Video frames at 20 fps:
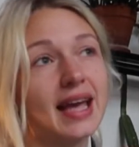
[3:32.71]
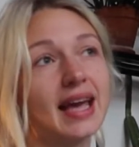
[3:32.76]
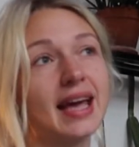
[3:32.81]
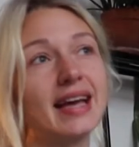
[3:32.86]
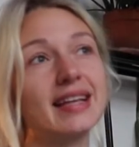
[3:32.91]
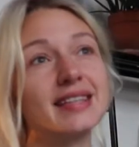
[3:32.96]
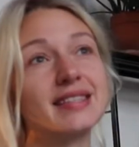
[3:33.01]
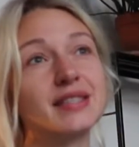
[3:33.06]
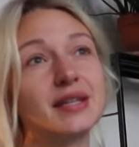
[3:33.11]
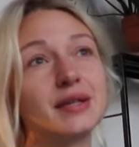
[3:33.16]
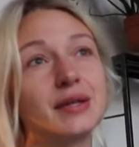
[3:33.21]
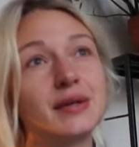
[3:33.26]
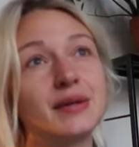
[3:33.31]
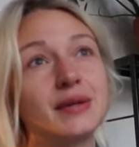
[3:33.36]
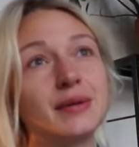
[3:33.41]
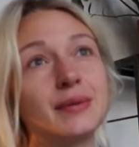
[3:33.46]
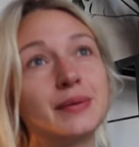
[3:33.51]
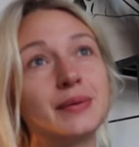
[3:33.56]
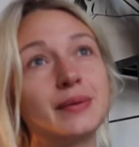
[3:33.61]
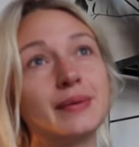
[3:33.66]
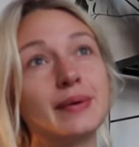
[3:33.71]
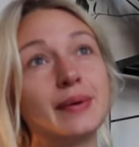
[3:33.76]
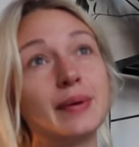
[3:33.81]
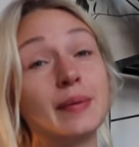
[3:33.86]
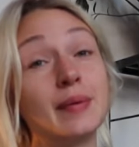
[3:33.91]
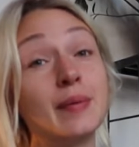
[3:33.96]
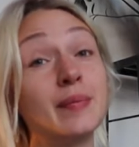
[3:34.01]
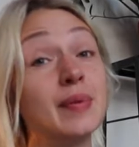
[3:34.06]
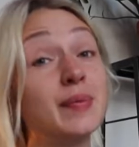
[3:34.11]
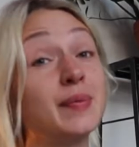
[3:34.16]
And so
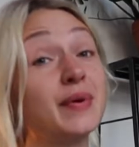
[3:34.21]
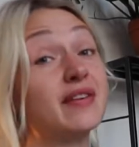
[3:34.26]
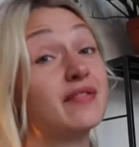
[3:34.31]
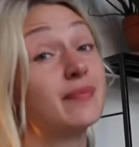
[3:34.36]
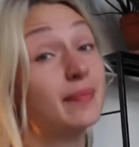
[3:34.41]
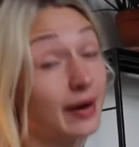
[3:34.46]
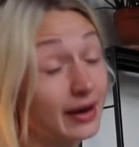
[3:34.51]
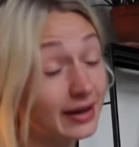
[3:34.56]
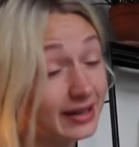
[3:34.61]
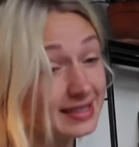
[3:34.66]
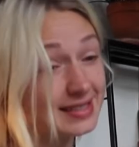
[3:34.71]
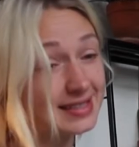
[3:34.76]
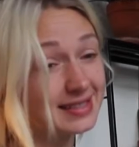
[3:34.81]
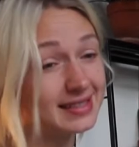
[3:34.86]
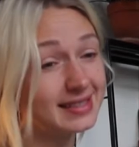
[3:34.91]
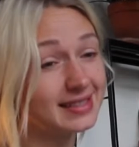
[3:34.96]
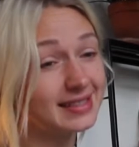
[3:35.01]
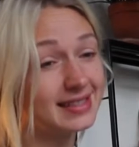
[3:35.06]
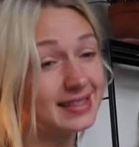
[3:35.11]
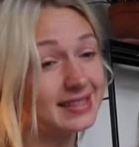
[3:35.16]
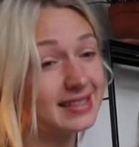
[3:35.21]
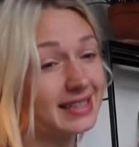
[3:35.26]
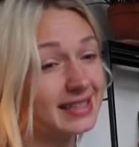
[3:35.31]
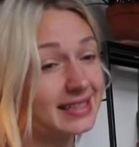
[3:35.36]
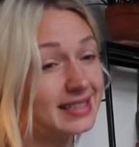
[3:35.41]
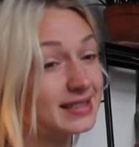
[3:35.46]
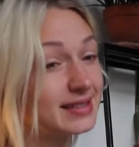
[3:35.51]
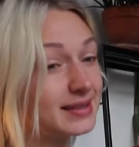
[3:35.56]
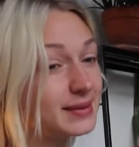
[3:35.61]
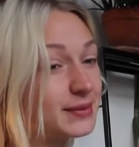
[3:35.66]
when people have Parkinson's
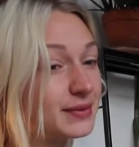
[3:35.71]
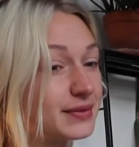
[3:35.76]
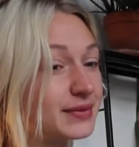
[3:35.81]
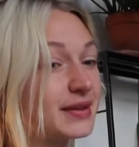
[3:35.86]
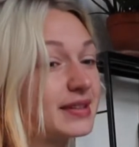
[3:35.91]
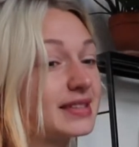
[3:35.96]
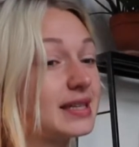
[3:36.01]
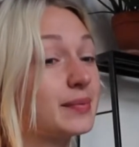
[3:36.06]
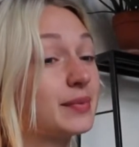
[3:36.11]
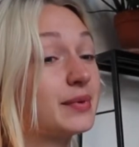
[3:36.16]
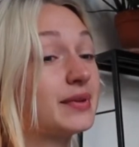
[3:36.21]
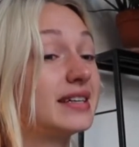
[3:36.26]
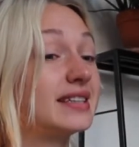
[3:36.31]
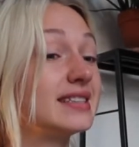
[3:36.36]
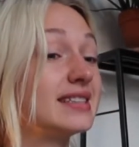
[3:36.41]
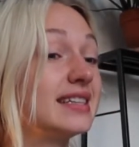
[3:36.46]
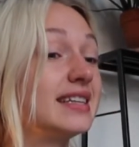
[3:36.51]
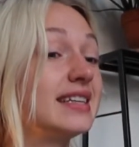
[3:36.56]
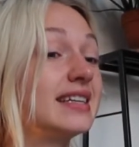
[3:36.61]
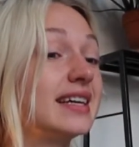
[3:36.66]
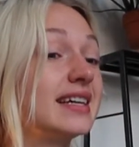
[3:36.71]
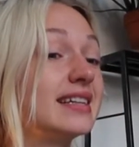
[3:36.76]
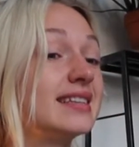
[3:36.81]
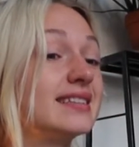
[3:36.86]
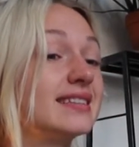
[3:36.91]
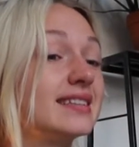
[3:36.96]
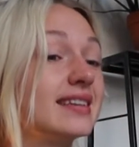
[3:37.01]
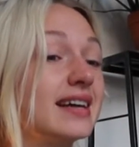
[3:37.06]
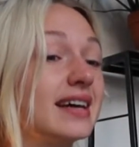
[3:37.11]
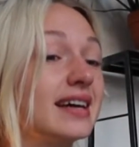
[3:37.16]
disease, for example, they see that
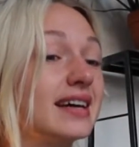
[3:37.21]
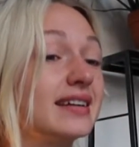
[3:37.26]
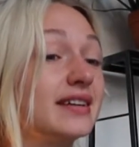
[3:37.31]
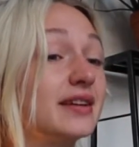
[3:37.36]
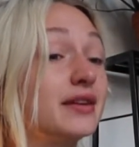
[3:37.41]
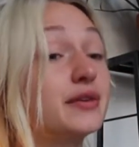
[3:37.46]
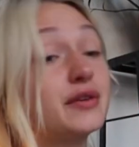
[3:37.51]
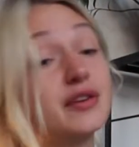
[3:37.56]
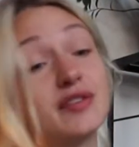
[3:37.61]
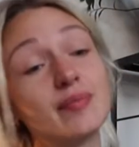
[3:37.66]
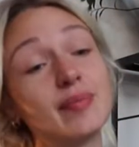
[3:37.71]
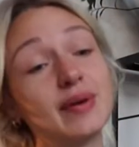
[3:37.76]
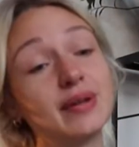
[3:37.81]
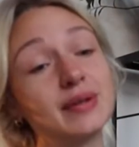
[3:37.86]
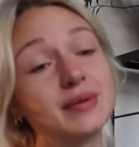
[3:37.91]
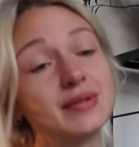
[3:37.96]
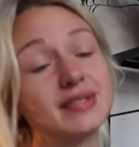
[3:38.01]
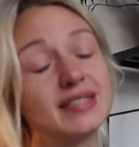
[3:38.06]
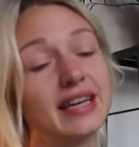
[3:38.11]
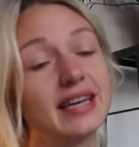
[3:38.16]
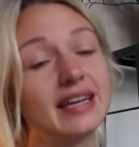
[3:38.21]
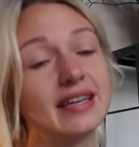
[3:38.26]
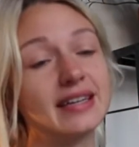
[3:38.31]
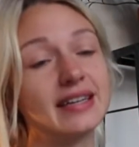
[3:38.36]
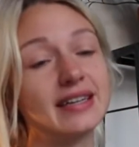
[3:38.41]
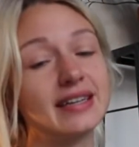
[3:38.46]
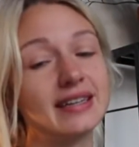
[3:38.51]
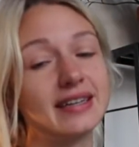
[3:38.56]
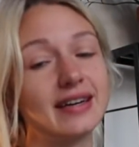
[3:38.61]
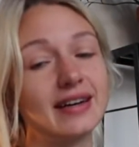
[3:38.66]
the nerve bundles
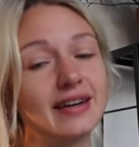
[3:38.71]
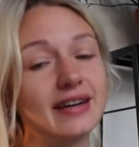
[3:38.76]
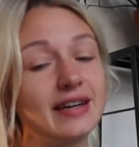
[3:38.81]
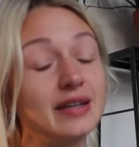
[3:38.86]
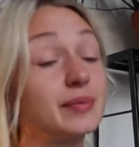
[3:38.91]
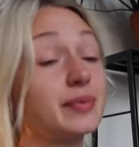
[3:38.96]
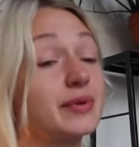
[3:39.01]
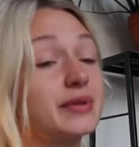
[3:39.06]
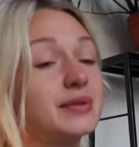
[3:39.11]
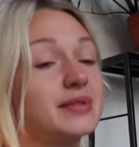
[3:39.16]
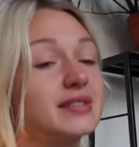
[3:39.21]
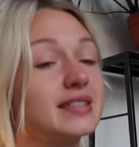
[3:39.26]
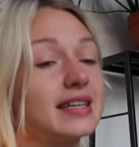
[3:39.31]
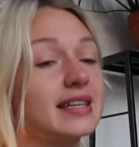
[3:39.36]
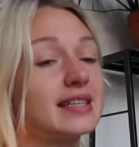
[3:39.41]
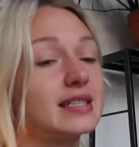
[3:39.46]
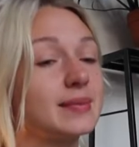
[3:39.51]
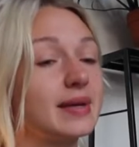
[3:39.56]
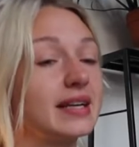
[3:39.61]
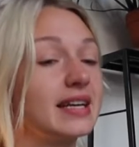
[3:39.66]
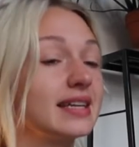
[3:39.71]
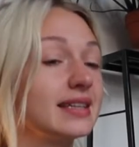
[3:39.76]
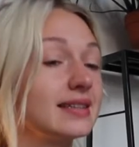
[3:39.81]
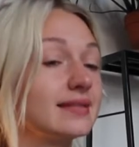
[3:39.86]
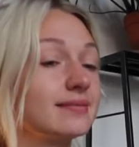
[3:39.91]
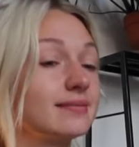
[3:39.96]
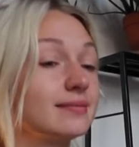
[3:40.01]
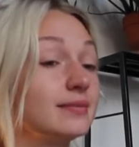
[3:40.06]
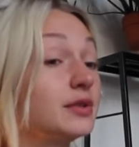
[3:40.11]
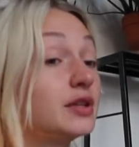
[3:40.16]
here aren't producing as many
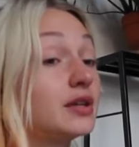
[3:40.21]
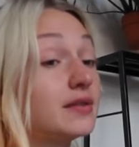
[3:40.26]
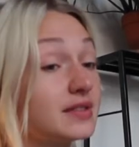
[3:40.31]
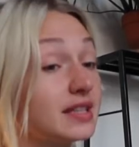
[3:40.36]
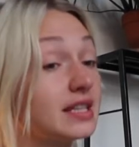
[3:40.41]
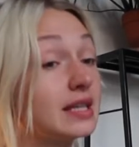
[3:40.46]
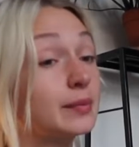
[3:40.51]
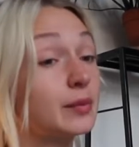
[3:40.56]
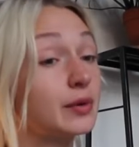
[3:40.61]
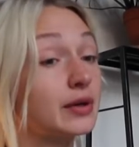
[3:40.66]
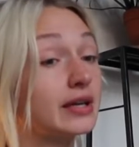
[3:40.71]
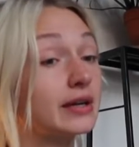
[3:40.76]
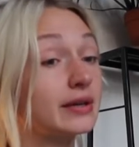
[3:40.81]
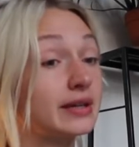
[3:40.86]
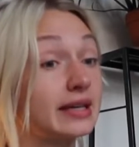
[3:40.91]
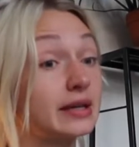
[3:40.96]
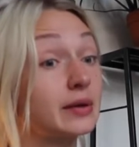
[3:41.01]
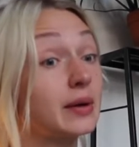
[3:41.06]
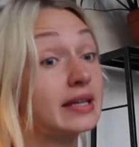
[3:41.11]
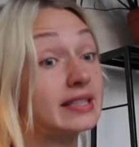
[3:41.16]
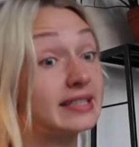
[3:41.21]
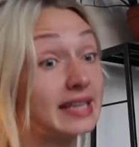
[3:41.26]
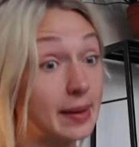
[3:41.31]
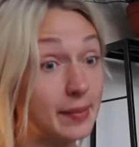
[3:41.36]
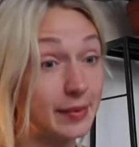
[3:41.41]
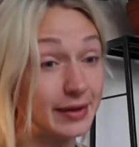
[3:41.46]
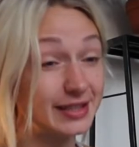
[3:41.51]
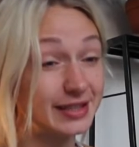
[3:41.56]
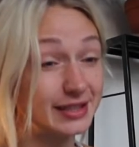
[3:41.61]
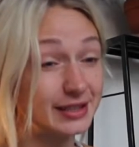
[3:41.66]
nerves anymore. They're quite
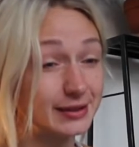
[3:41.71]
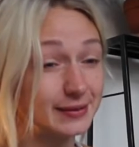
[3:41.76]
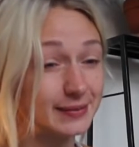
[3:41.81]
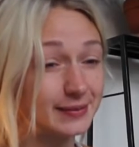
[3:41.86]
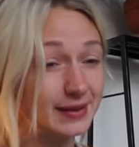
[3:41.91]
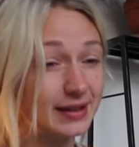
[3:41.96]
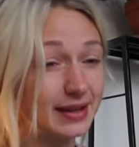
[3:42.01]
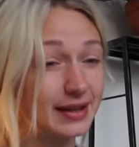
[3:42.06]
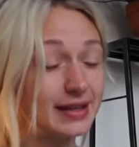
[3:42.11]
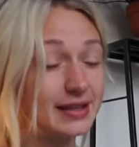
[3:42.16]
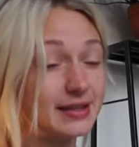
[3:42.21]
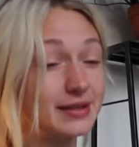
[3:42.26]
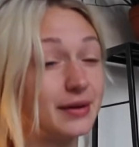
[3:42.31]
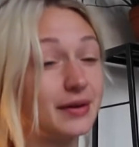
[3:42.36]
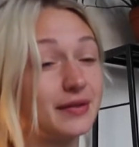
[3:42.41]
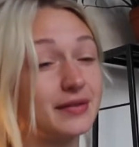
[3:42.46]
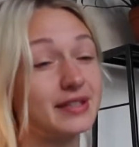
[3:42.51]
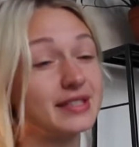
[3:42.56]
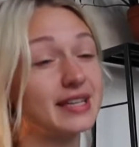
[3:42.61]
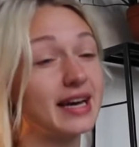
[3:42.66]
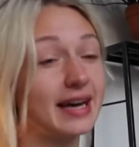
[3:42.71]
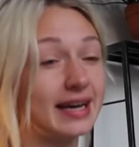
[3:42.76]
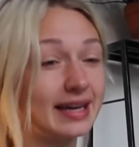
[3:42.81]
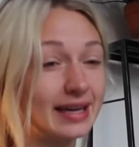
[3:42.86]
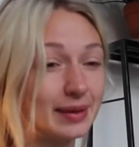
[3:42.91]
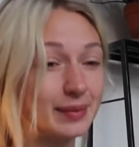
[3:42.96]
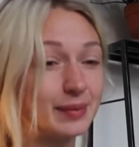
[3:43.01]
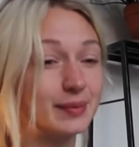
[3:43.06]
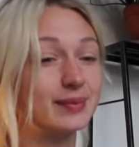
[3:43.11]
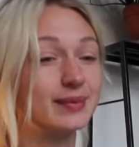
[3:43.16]
damaged. So over
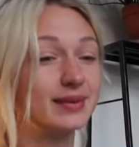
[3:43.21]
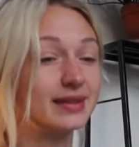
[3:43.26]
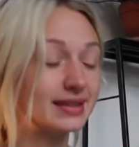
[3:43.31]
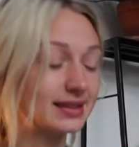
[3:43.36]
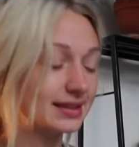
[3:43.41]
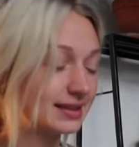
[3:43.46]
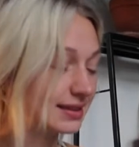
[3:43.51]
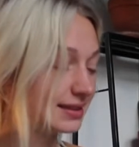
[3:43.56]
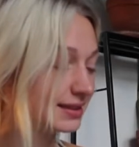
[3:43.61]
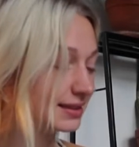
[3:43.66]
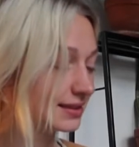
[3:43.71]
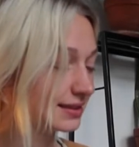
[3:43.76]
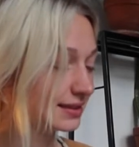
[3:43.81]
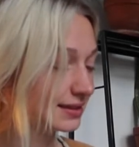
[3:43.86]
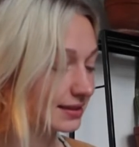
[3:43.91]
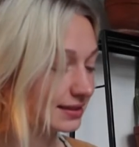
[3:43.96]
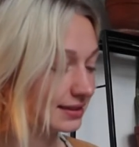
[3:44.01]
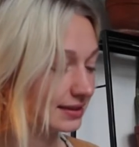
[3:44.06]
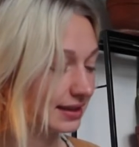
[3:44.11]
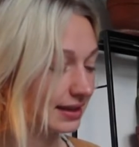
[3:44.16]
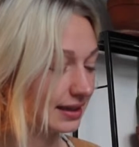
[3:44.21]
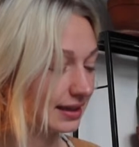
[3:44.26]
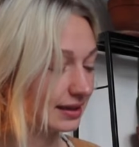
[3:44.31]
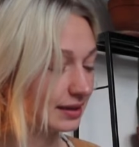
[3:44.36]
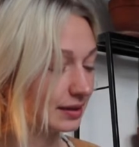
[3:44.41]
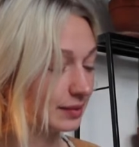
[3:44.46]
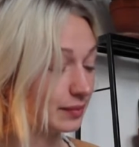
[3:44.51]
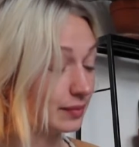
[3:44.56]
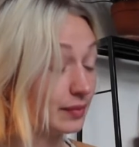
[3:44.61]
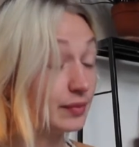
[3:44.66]
time,
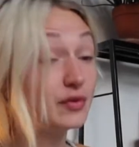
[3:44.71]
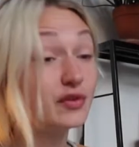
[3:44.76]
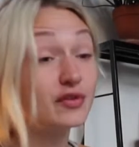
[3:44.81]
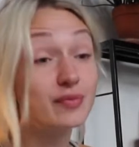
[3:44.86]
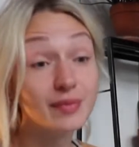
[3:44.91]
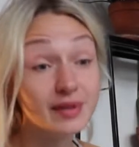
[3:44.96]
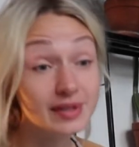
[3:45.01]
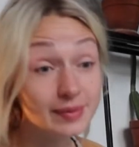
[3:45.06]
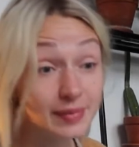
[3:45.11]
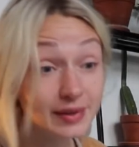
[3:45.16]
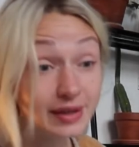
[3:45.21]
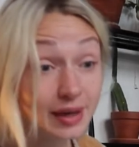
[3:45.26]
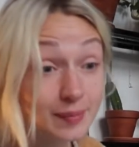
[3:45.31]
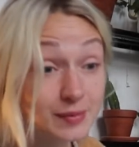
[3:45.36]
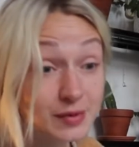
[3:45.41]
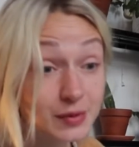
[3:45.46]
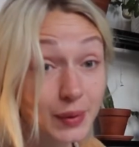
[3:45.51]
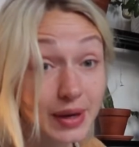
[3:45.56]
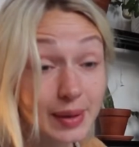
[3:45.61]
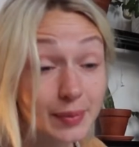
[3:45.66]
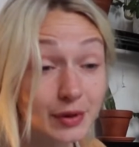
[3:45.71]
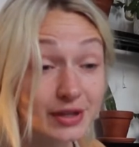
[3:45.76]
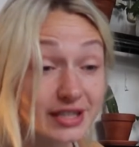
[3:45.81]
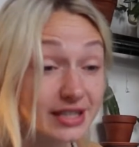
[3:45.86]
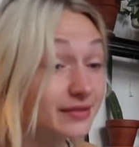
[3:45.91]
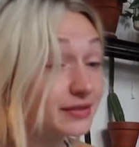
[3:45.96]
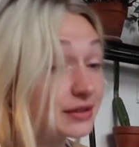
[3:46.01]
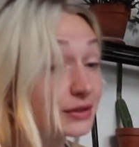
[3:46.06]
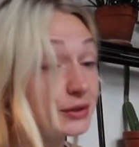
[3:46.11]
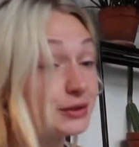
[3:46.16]
movement becomes way more
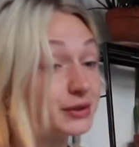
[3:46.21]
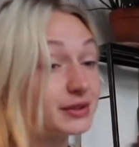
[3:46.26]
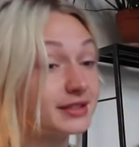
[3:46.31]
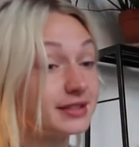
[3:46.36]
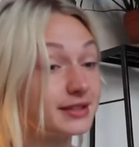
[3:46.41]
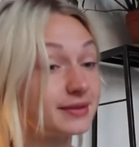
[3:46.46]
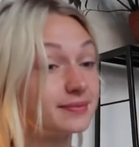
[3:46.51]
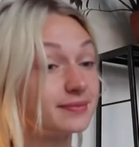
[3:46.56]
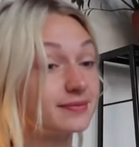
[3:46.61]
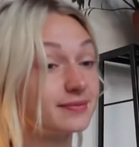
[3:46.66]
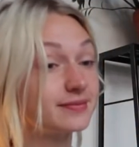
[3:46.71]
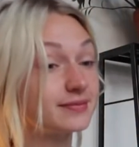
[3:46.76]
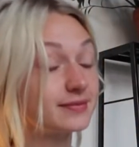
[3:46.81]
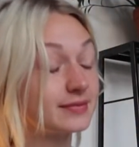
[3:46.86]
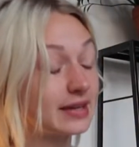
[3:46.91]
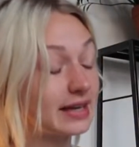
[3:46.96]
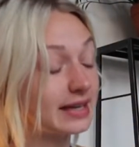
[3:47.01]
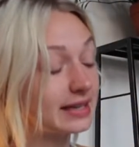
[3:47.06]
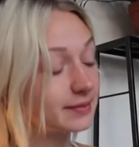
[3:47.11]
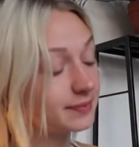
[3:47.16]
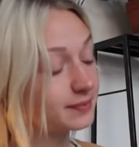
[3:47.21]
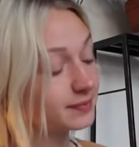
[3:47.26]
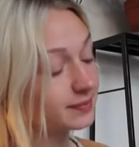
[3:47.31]
difficult, right?